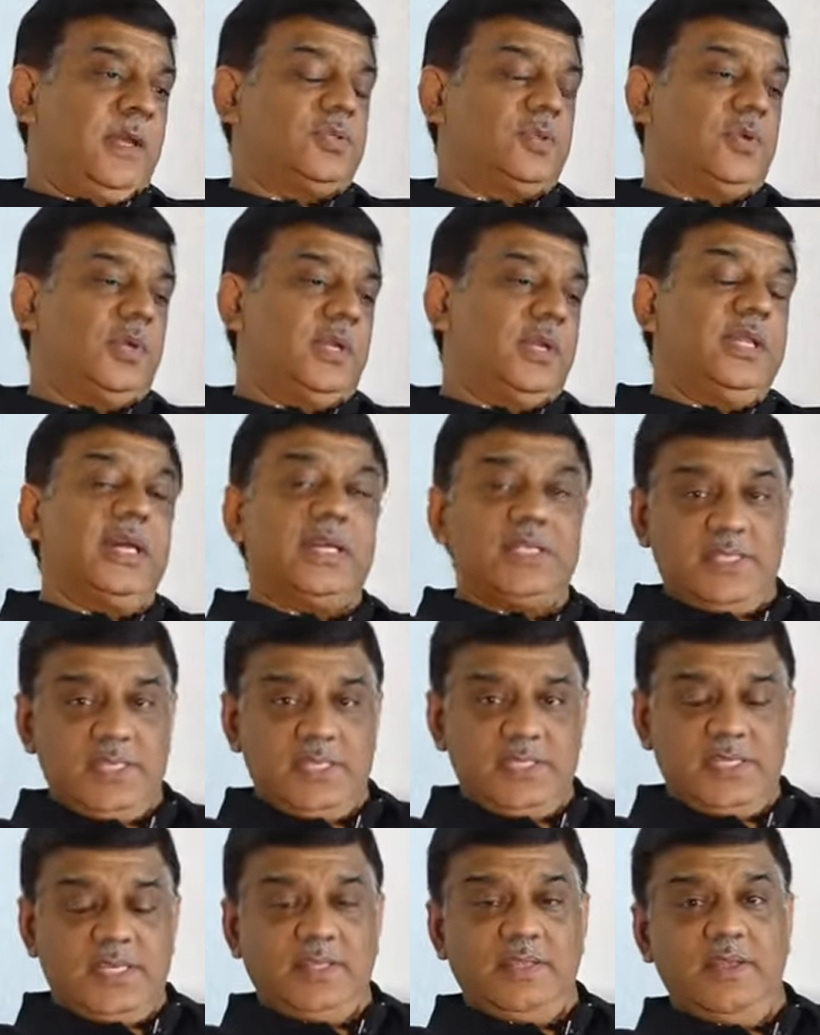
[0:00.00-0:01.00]
So in that
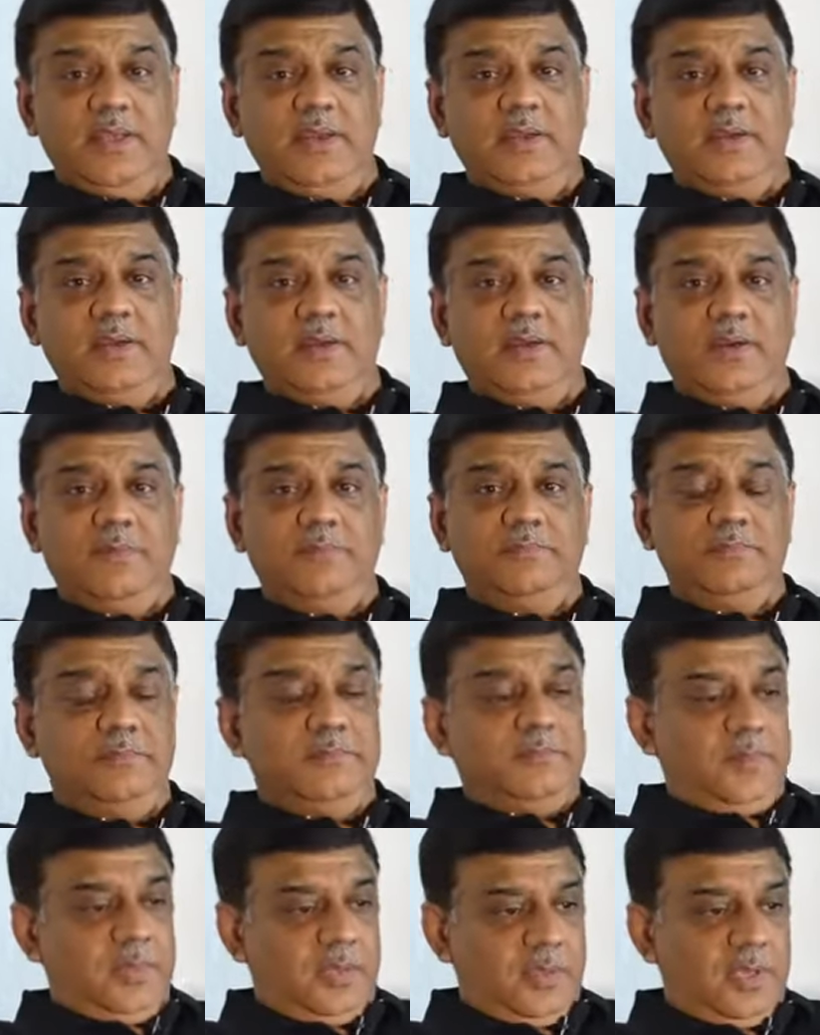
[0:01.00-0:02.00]
sense, I think
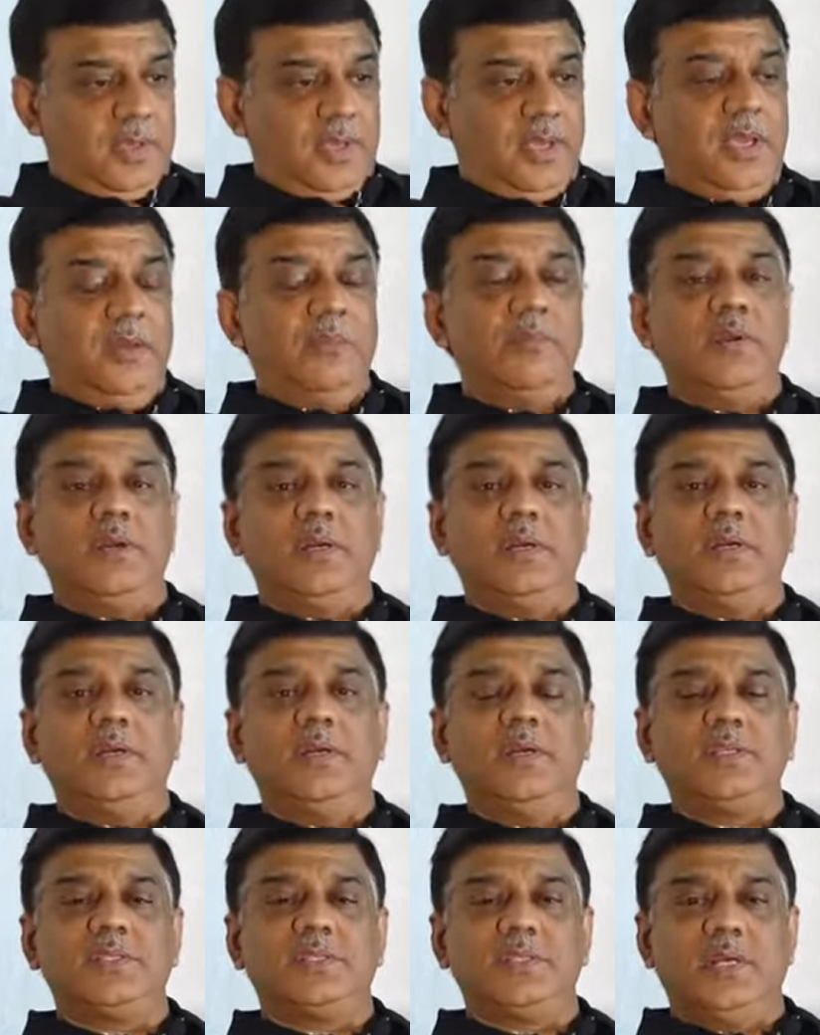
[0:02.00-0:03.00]

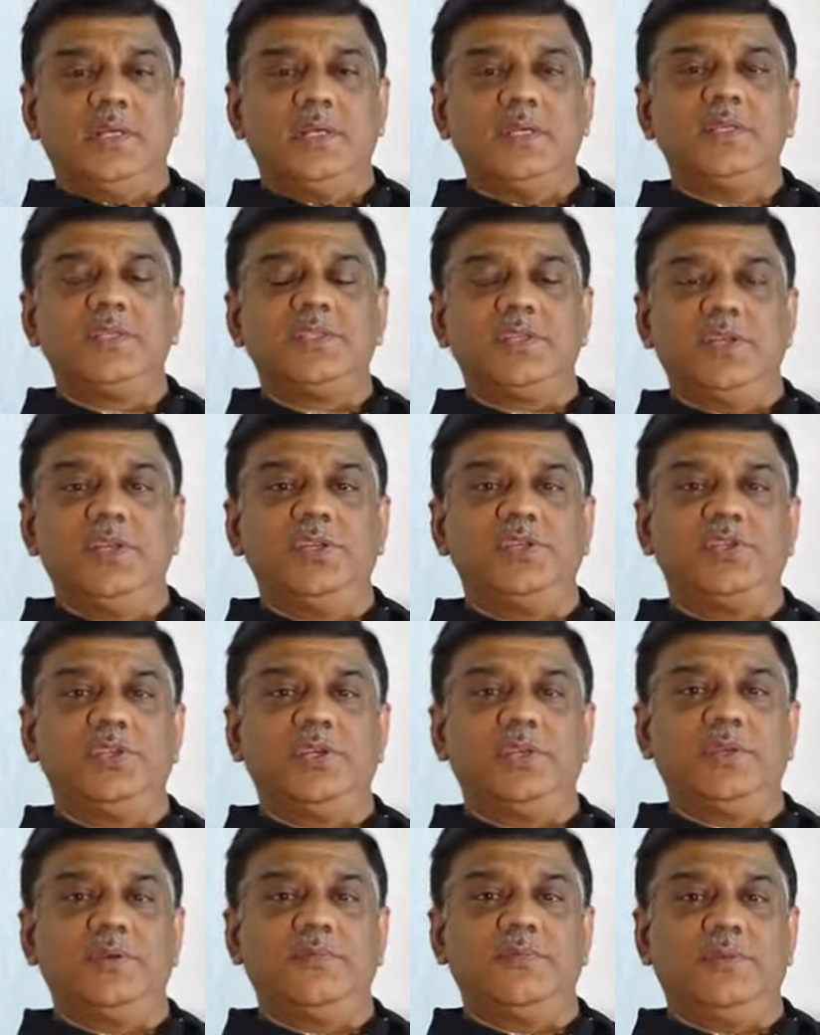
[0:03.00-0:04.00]
Aimra has started this
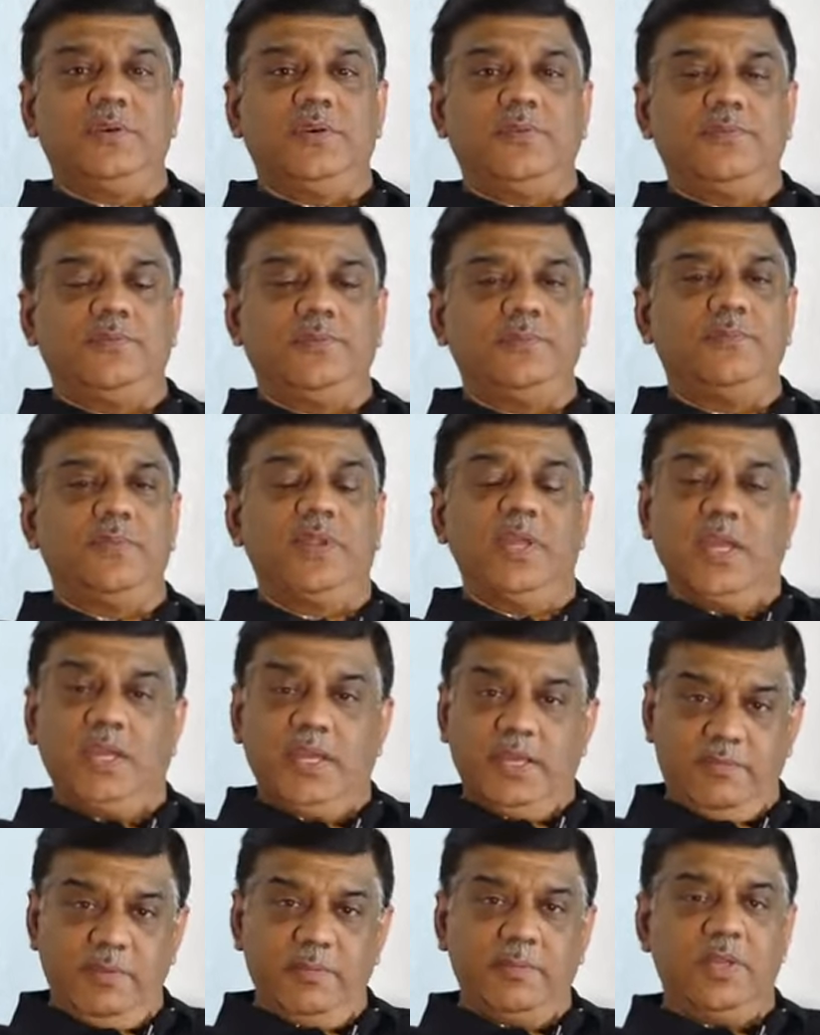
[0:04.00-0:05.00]
initiative of
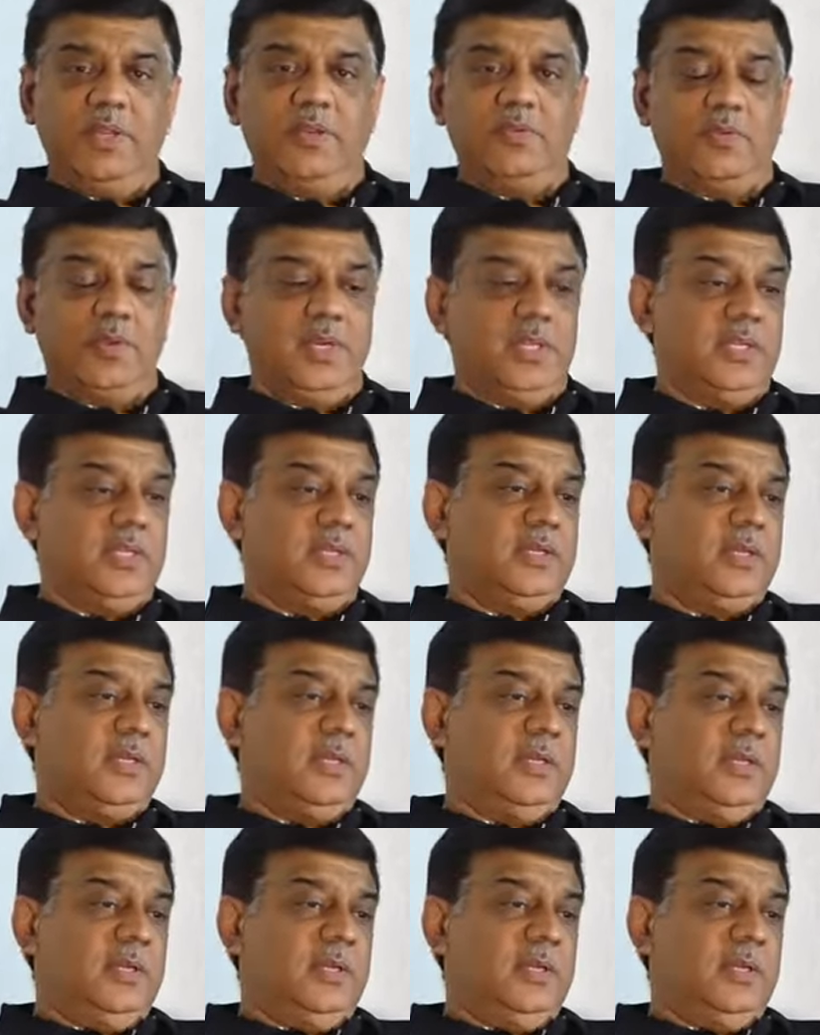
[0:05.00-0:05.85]
bringing everybody together,